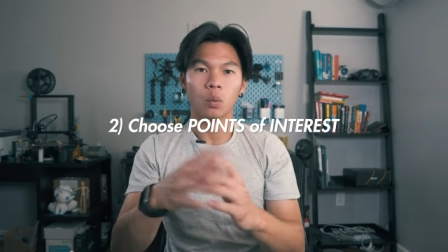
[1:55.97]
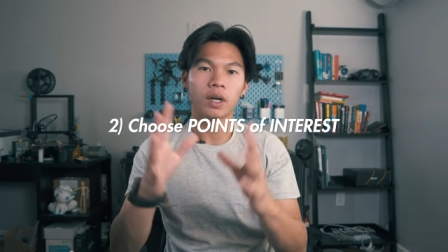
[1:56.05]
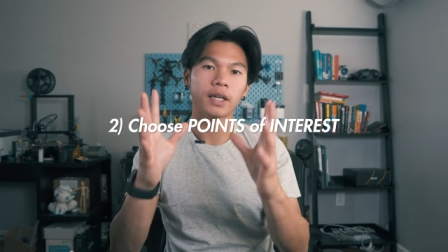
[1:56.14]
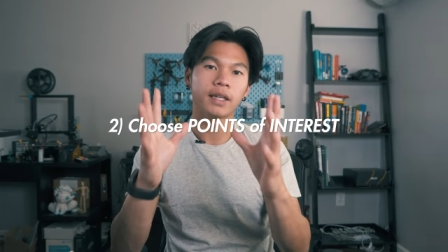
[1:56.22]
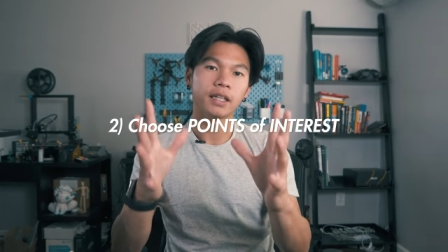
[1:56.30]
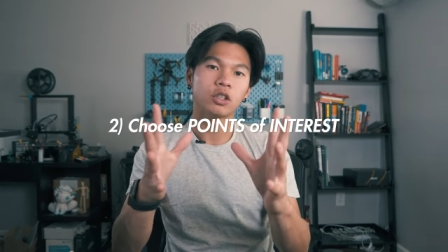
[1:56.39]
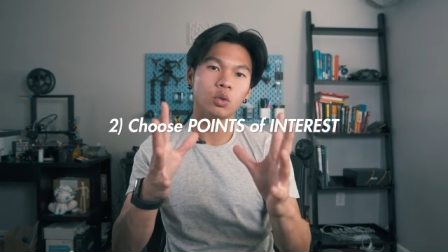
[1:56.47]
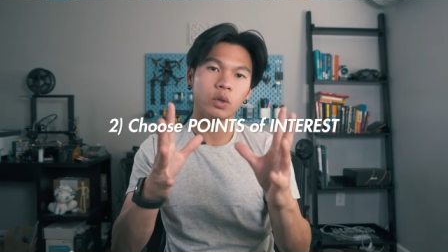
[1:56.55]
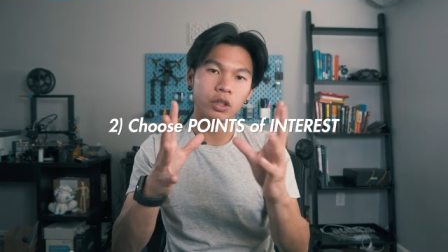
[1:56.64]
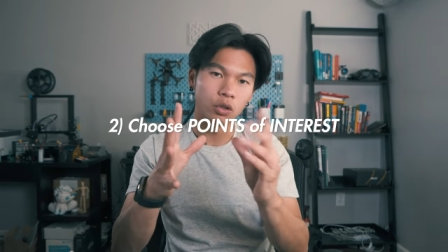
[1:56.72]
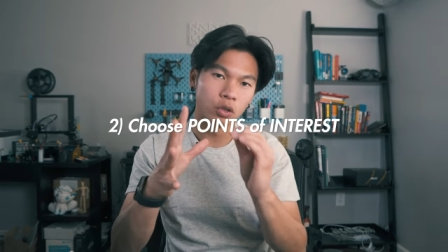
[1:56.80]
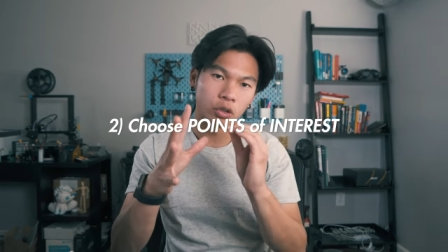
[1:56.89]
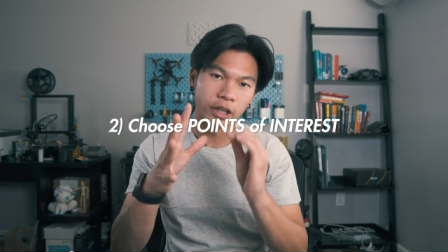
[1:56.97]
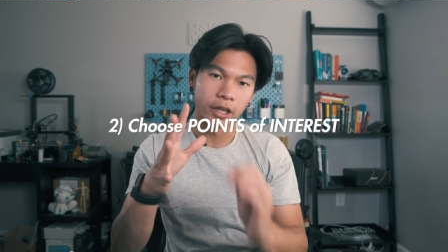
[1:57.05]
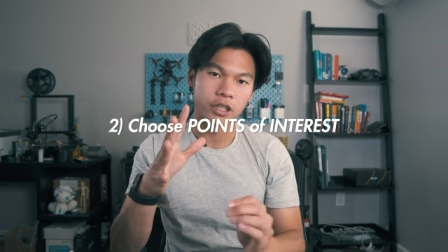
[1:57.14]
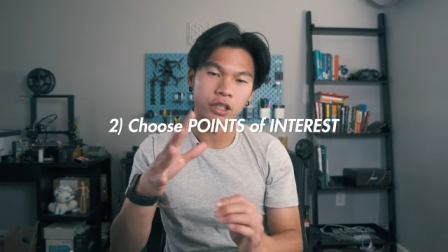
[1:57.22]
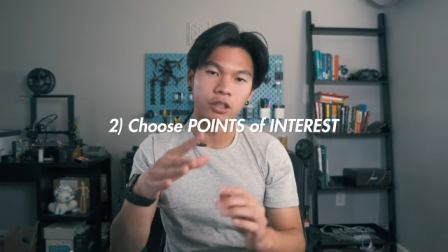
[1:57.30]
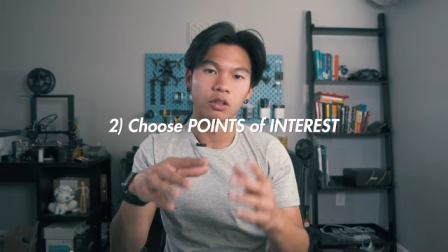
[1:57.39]
When I get to a new
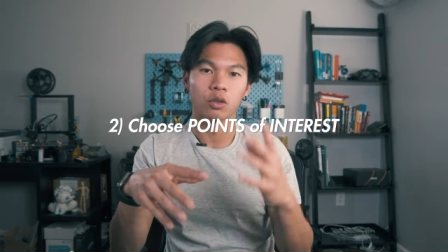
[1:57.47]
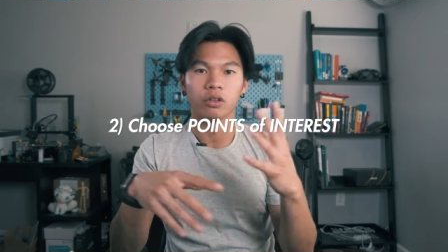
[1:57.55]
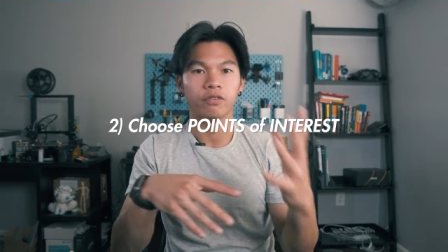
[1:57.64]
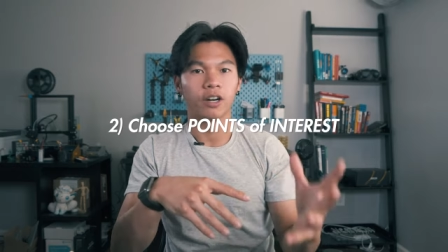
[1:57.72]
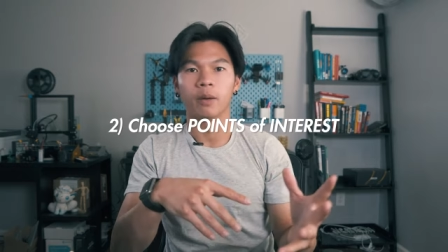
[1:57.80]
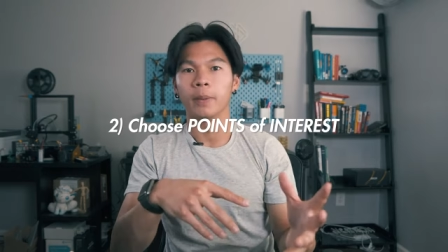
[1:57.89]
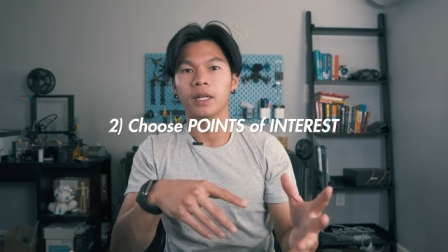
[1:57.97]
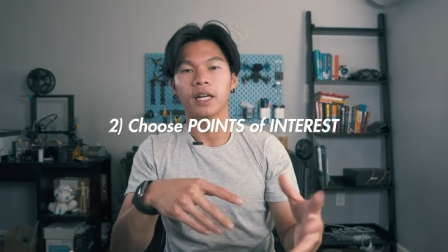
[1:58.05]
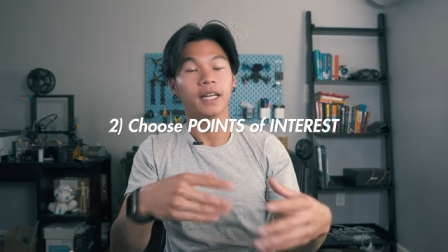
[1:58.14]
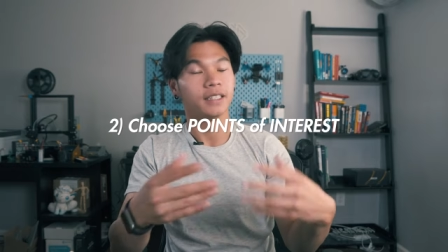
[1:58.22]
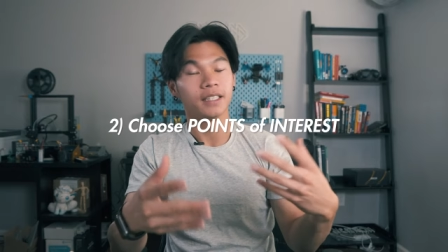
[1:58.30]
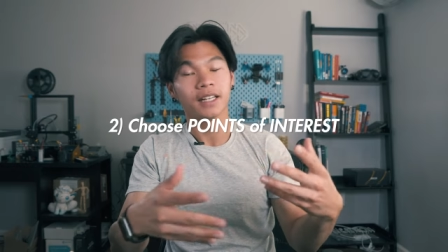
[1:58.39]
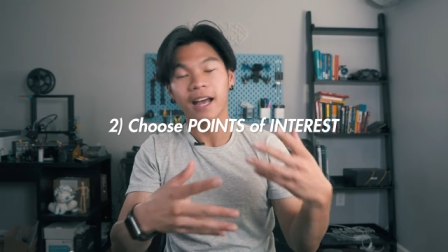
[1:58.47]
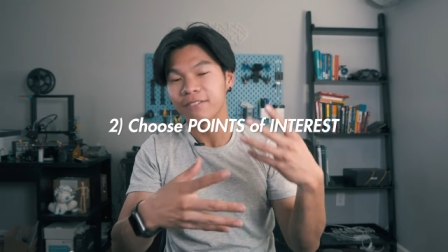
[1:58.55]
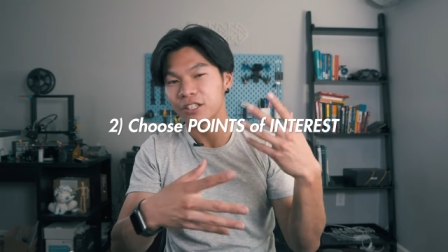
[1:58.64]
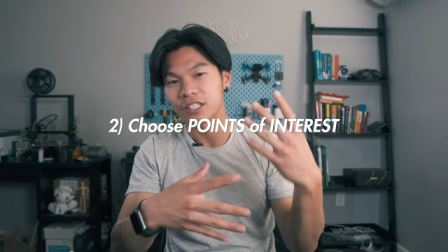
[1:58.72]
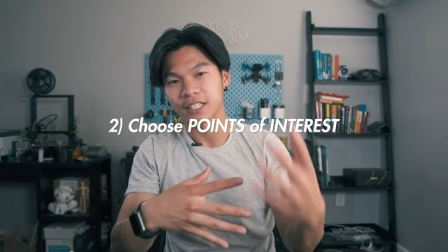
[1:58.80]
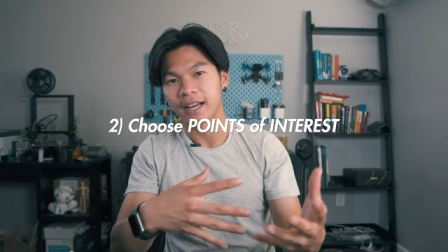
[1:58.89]
location or environment, and I didn't
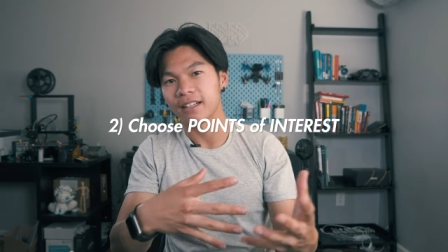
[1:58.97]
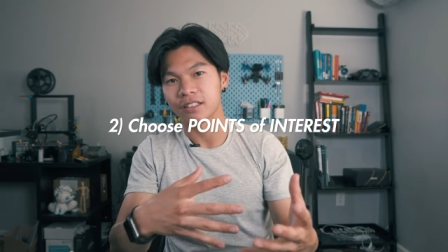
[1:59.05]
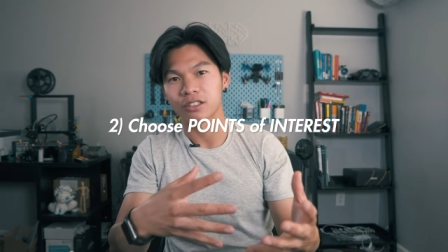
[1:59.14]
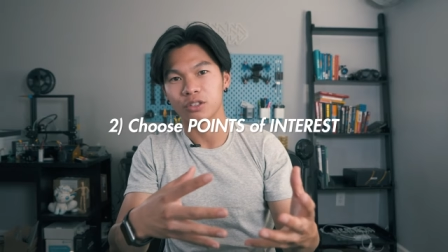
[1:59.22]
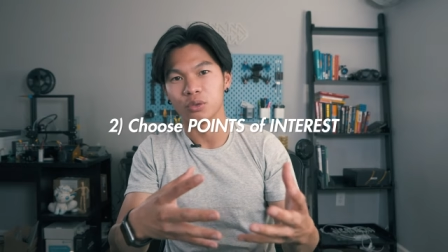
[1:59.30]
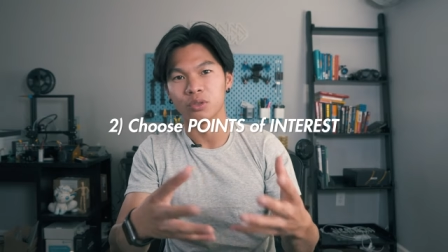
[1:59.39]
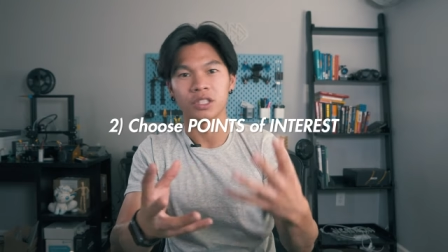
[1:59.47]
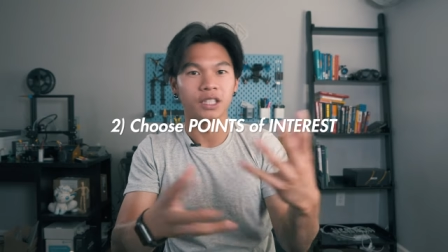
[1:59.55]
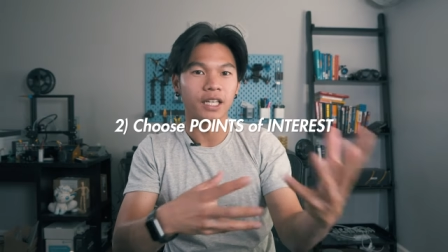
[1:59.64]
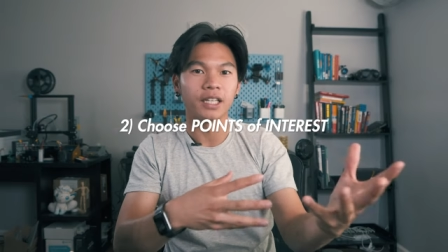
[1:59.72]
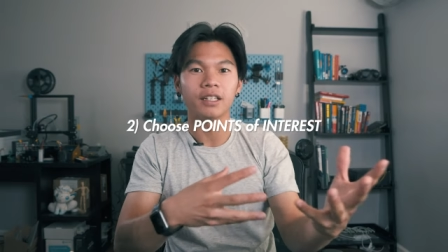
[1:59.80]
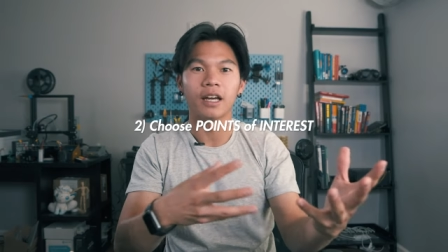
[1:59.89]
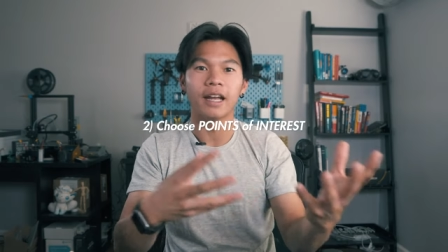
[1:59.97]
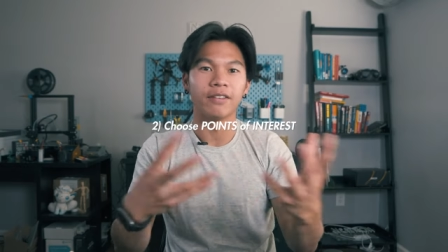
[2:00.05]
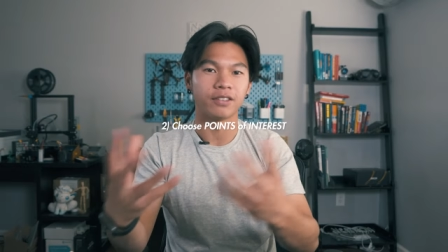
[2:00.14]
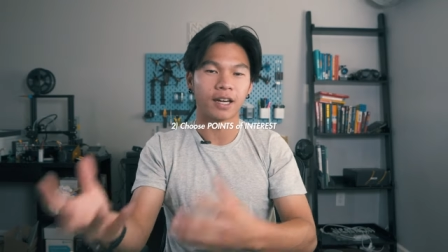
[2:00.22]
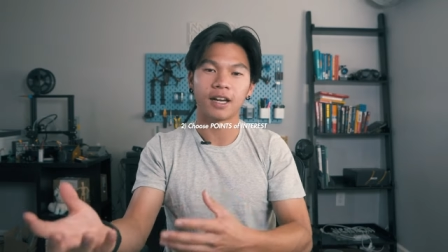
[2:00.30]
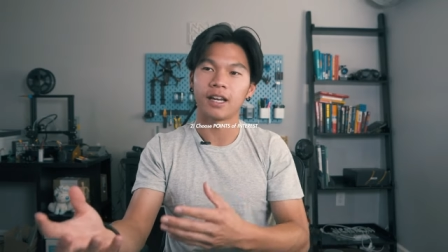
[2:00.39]
have the chance to see it ahead
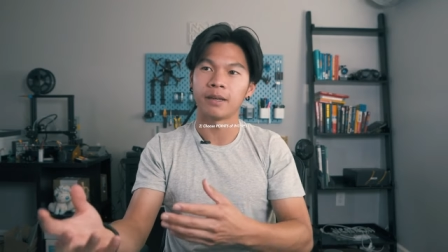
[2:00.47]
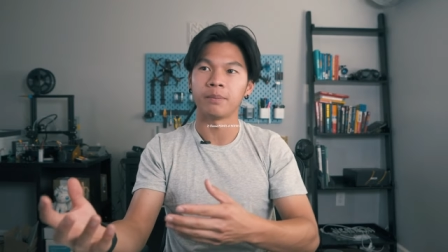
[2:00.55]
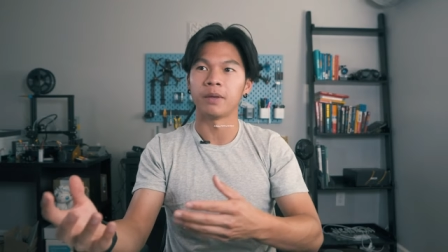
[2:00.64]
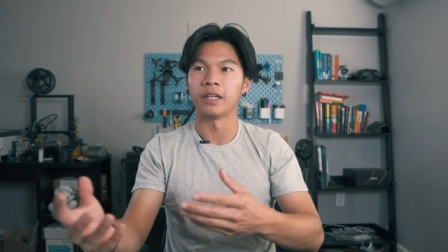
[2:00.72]
of time,